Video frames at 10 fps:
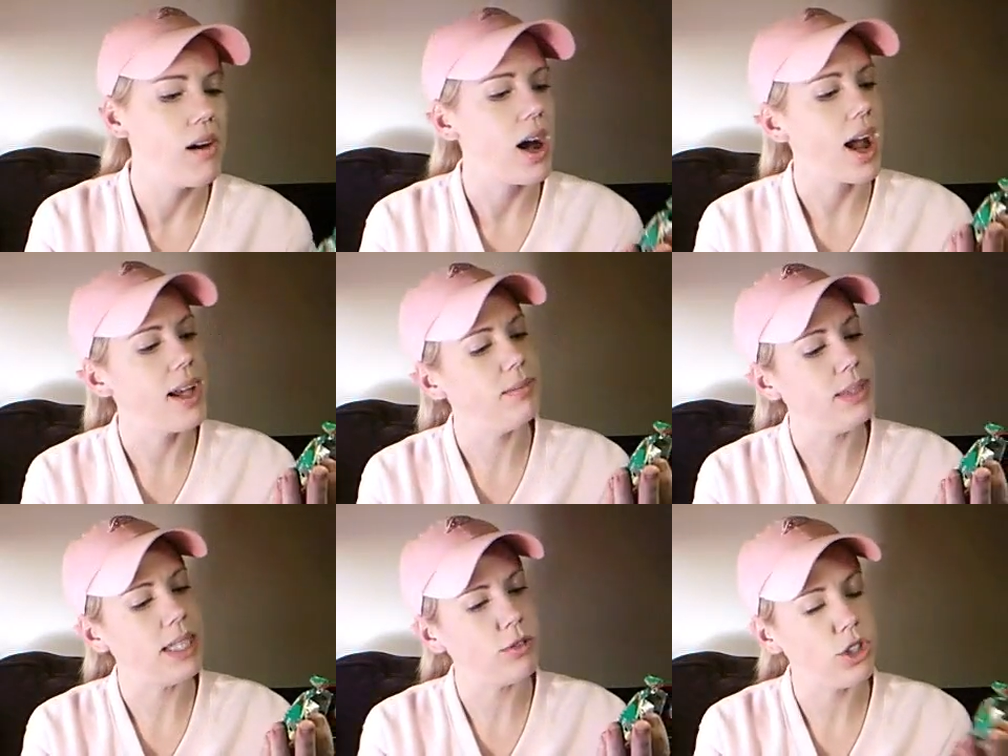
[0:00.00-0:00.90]
I am
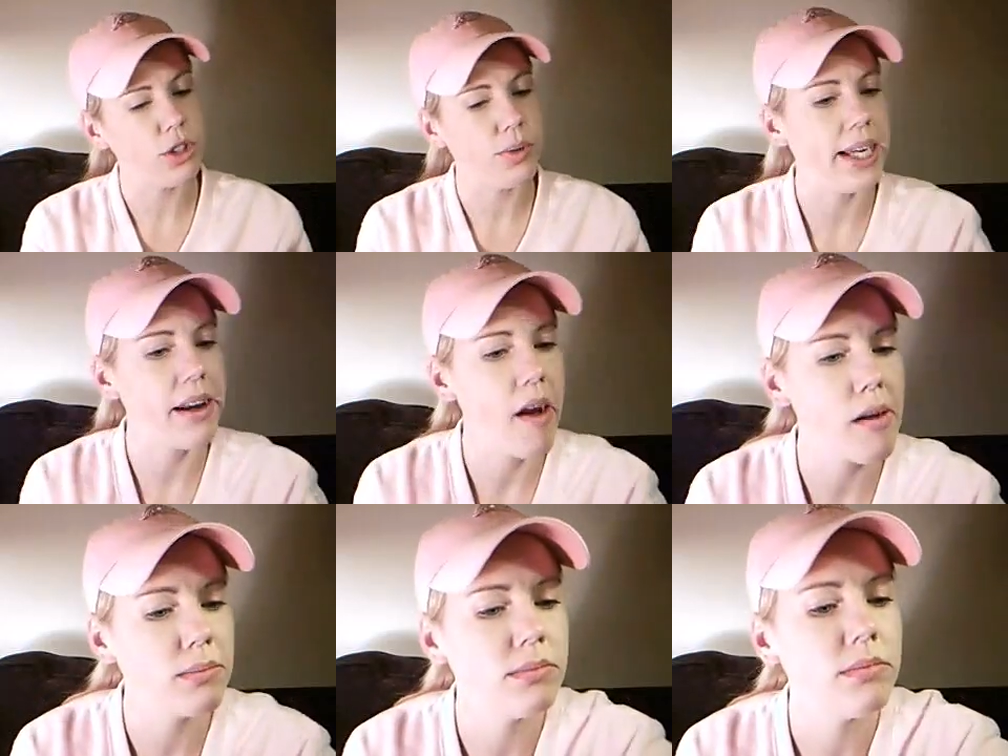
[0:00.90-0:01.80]
now chewing
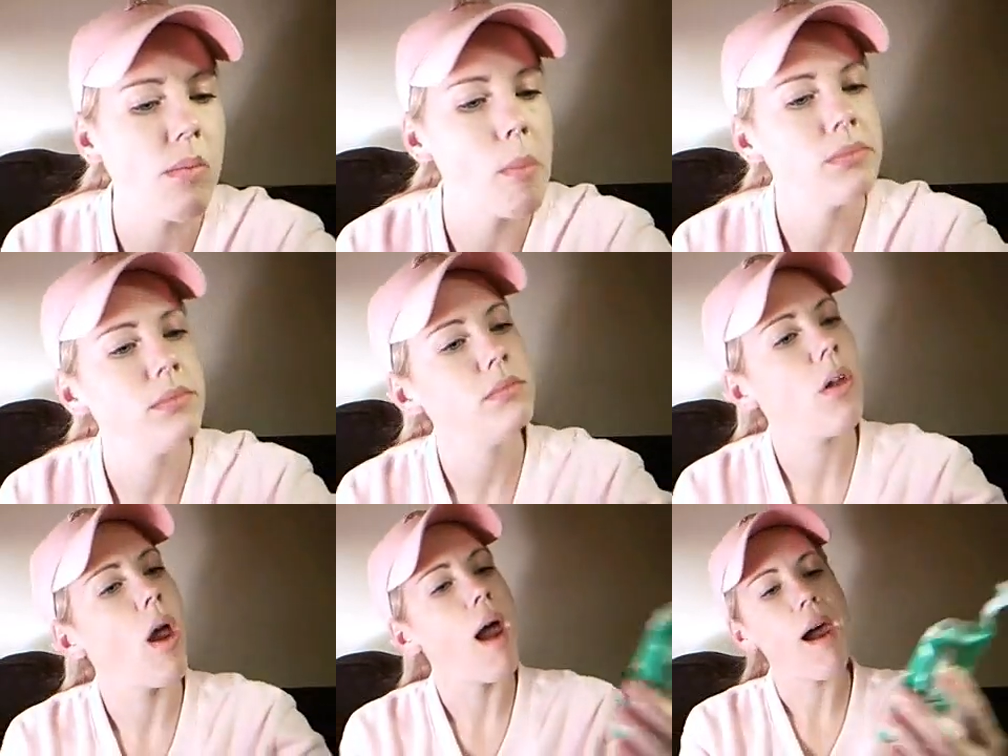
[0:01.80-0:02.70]

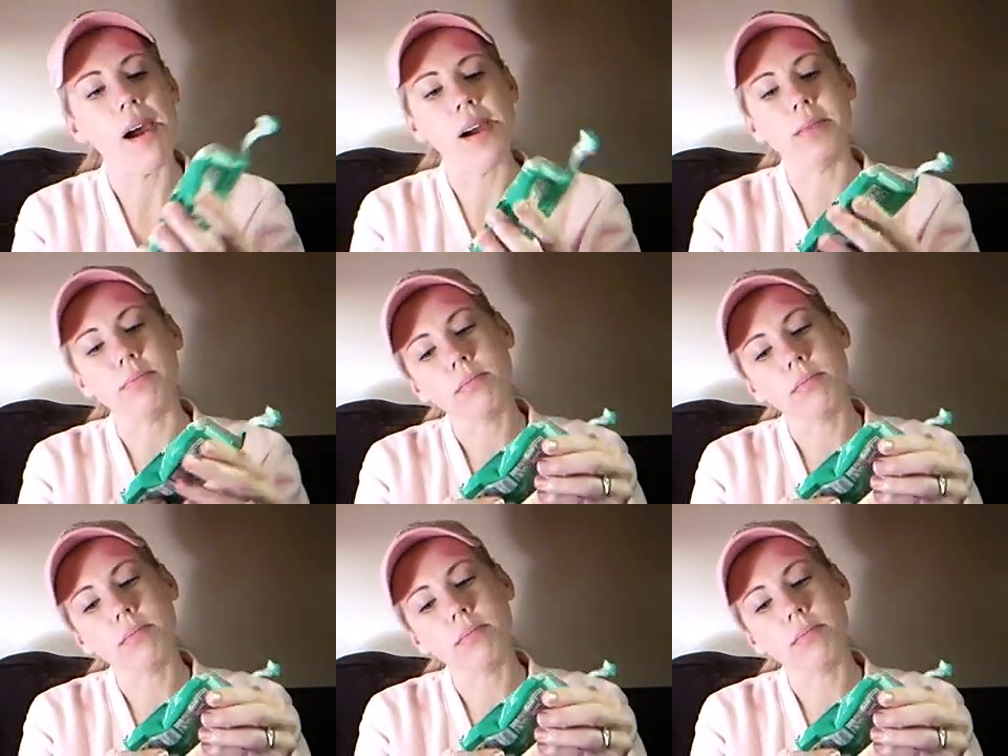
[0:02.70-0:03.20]
um,